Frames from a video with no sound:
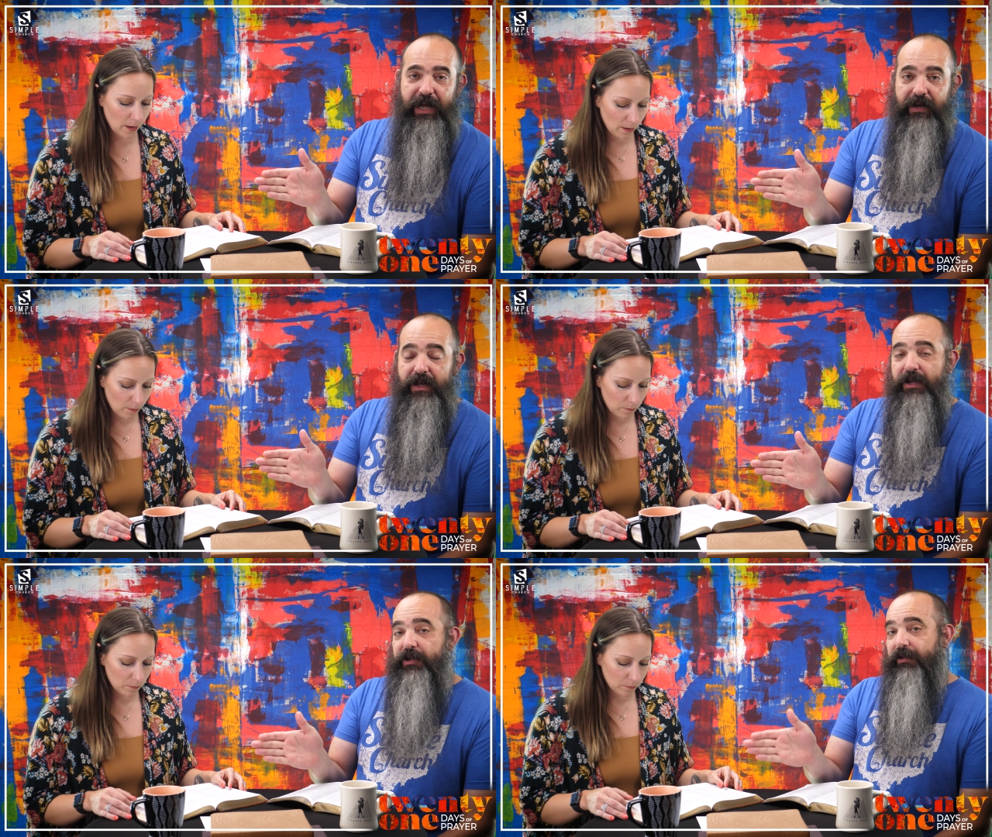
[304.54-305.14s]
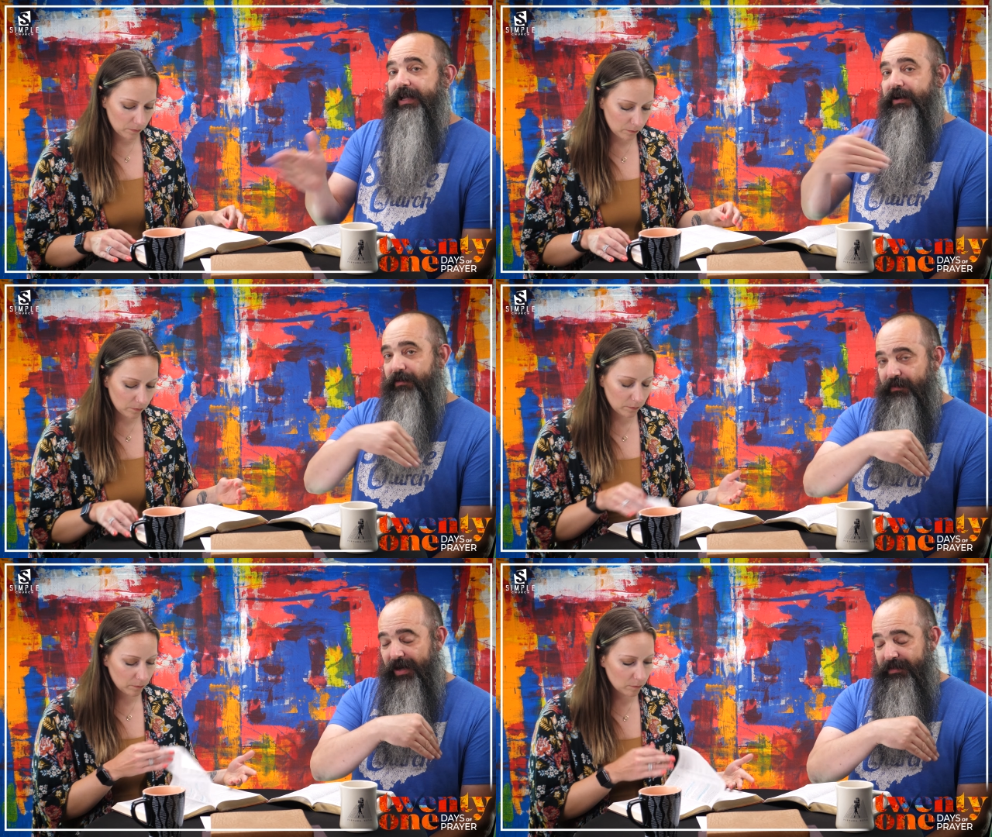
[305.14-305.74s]
Speaker 1: that you'll
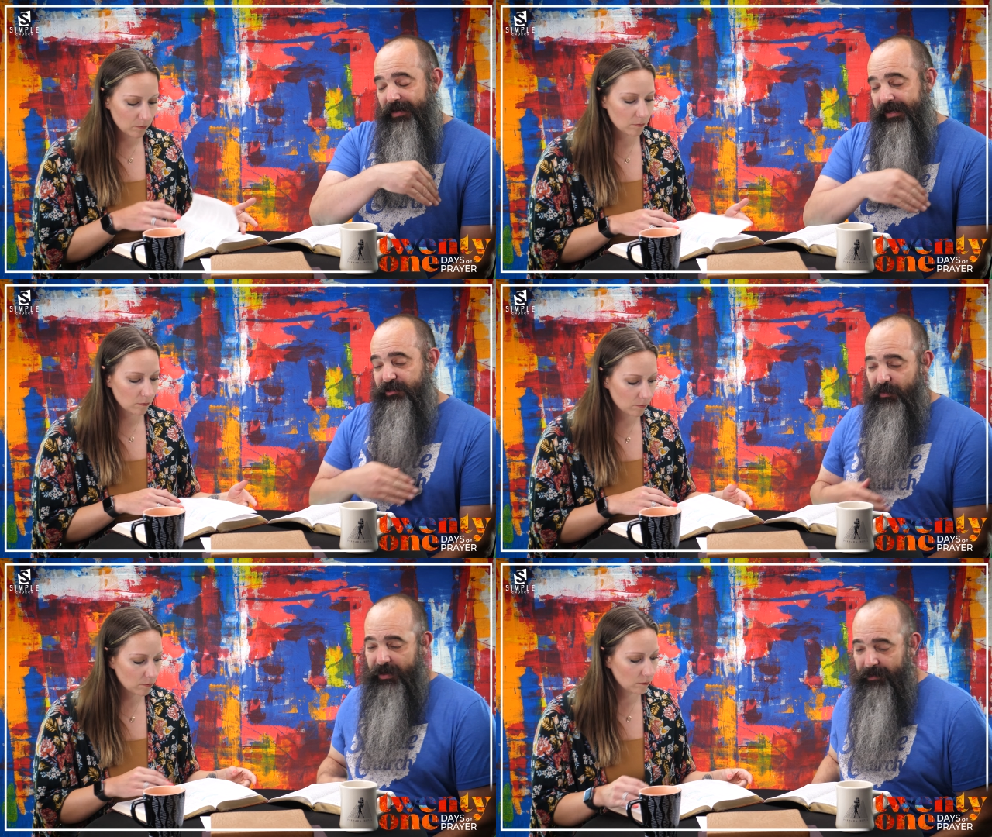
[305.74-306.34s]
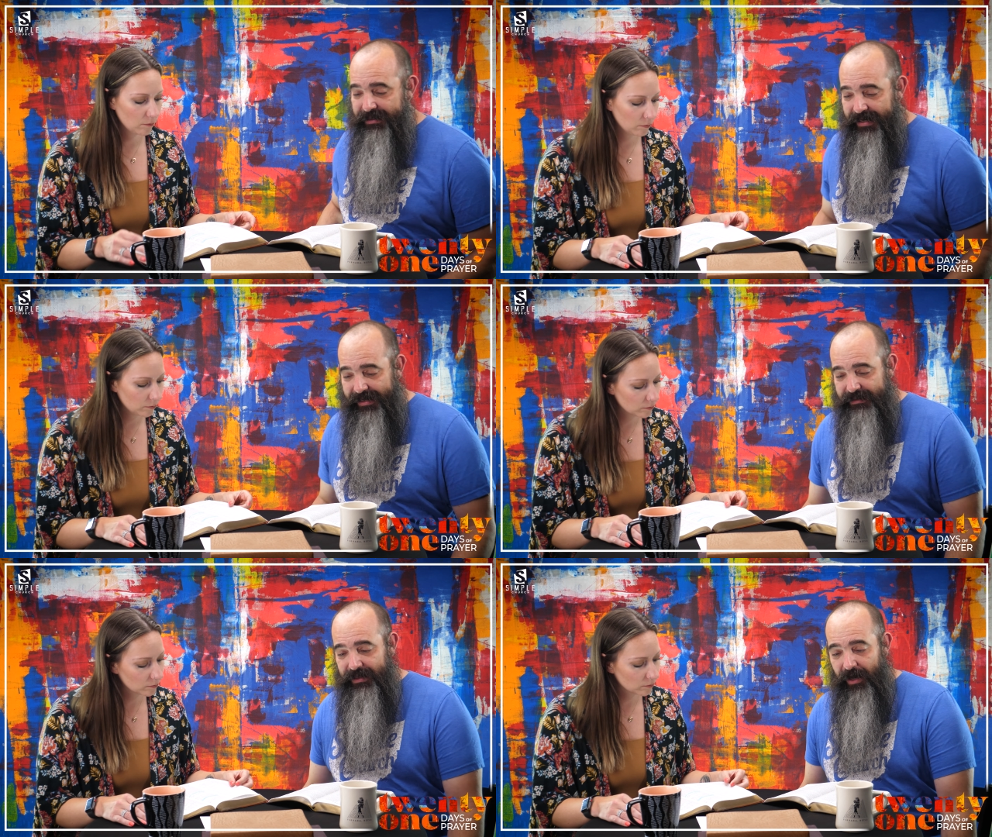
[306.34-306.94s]
hear throughout the next 21
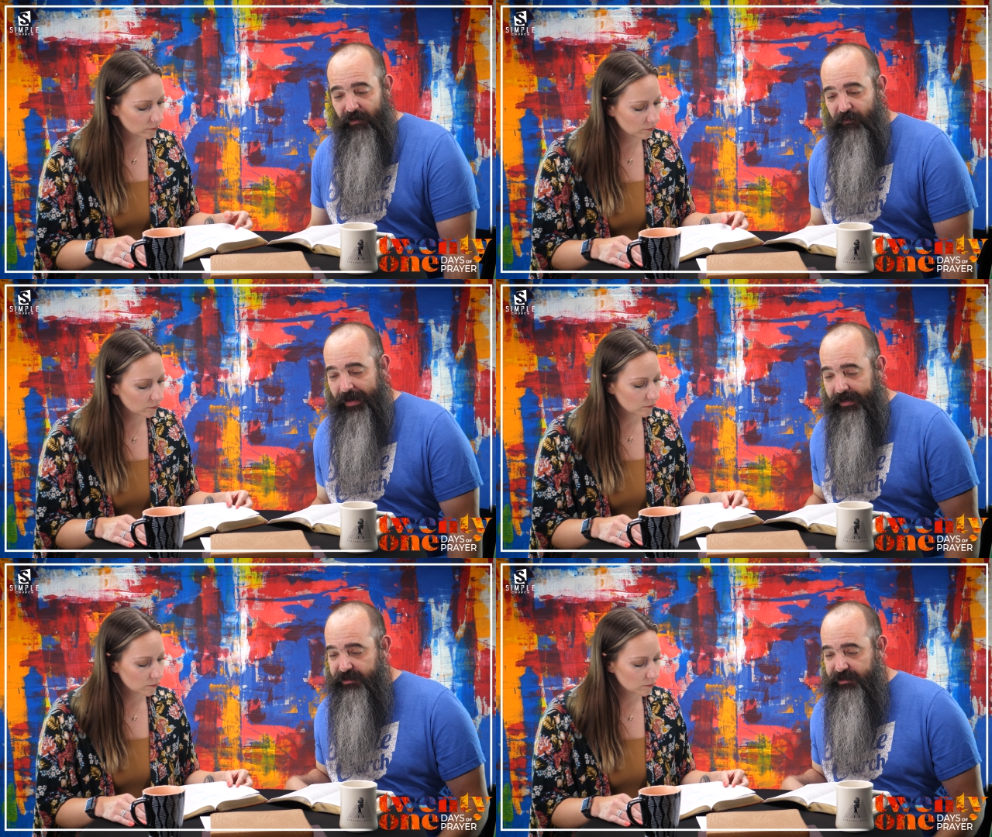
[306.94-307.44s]
days of prayer.